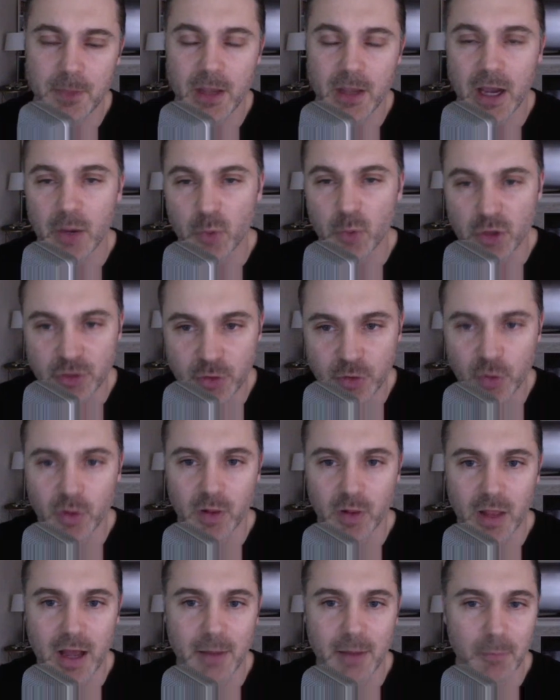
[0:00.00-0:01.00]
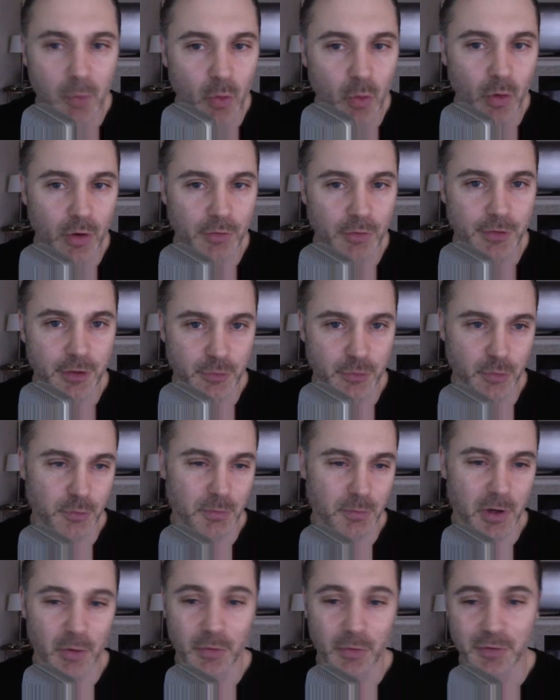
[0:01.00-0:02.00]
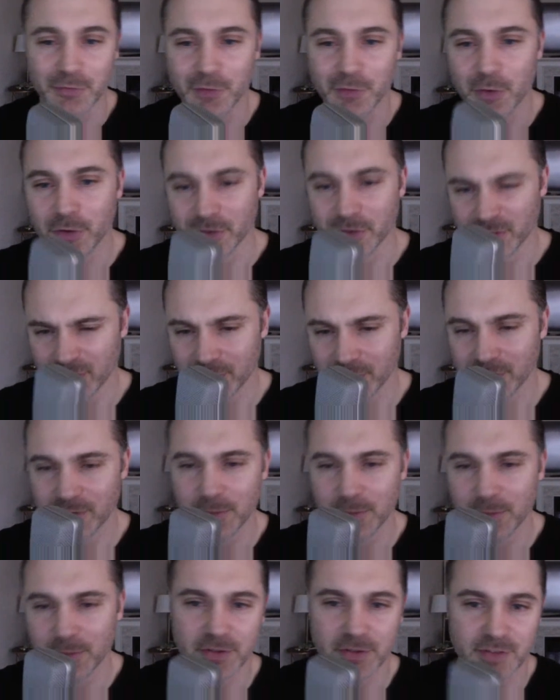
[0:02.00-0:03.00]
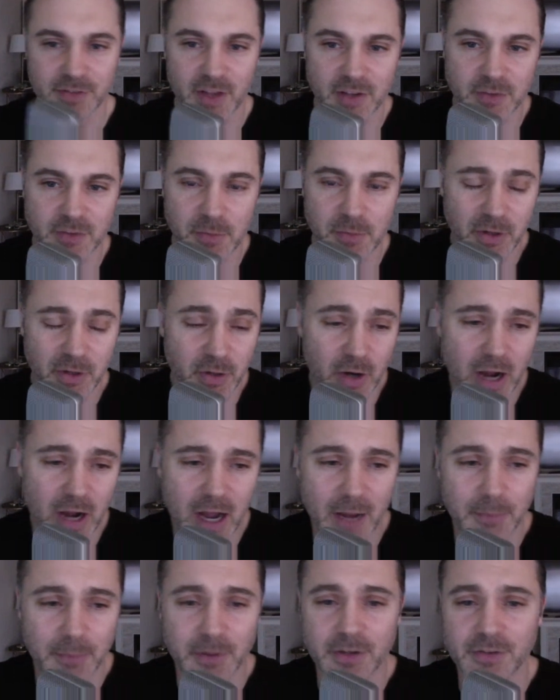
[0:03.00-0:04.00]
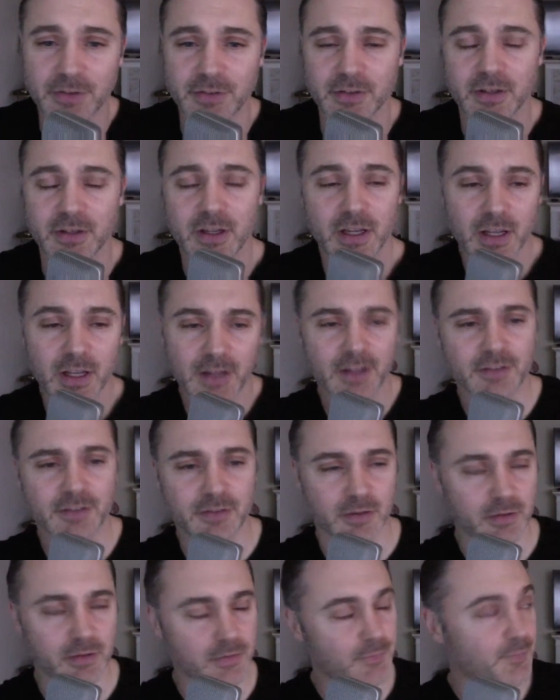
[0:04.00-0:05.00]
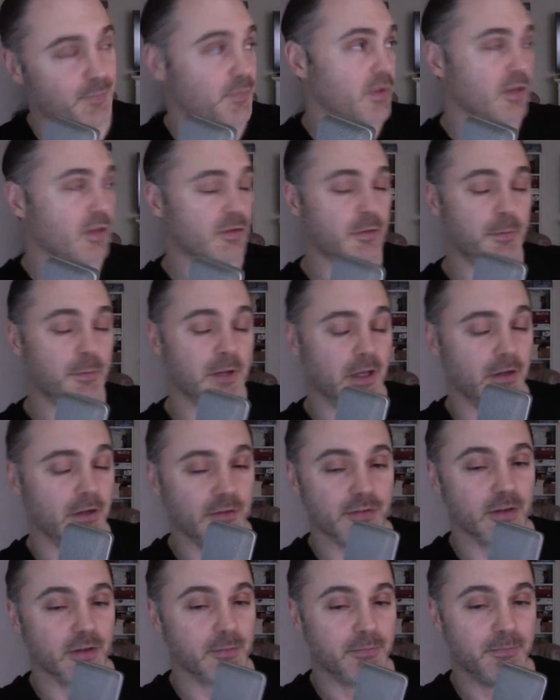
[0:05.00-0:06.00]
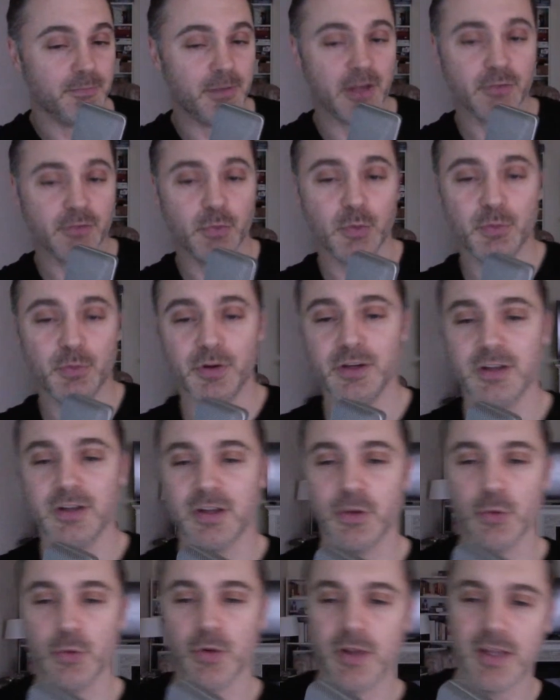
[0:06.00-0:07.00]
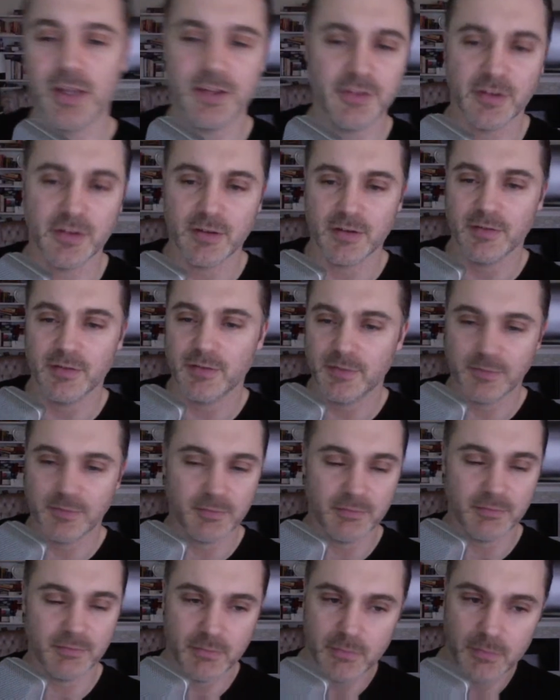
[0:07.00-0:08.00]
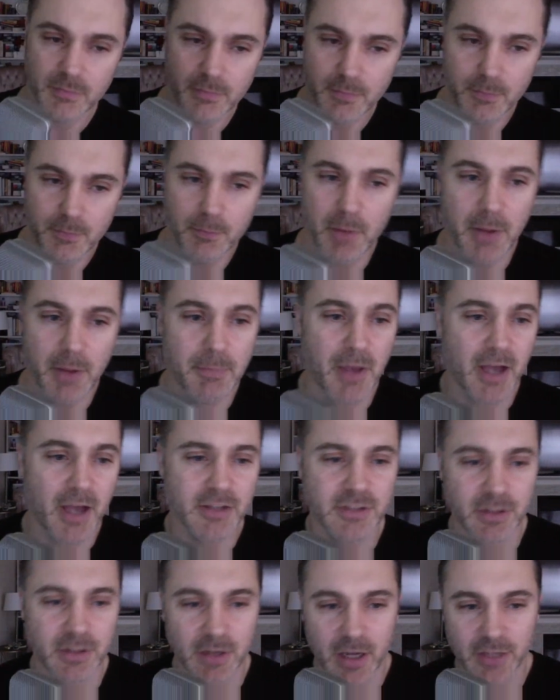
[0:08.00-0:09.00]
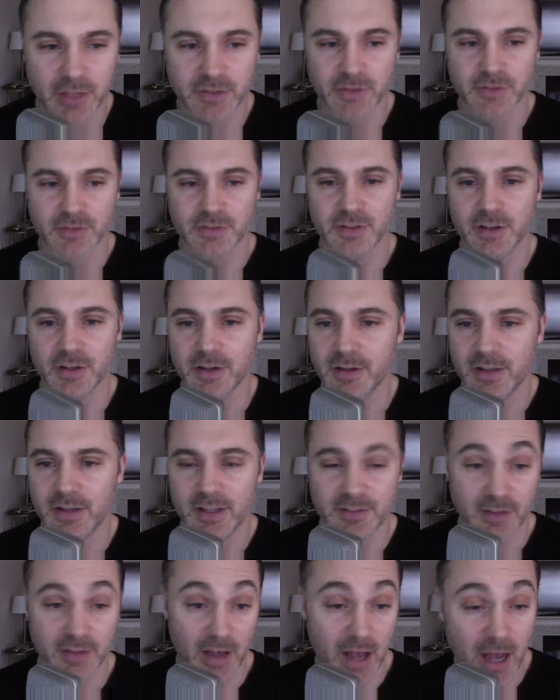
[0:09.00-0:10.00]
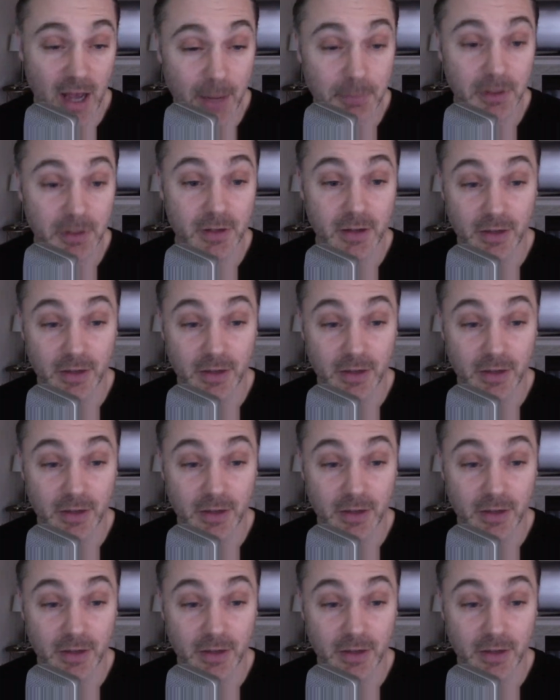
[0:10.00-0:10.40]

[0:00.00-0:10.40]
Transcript: I would do a lot more if this was my only focus. Somebody just asked about your hobbies, and this, to be honest, like basketball brain and killer isn't my passion. I just it's a hobby.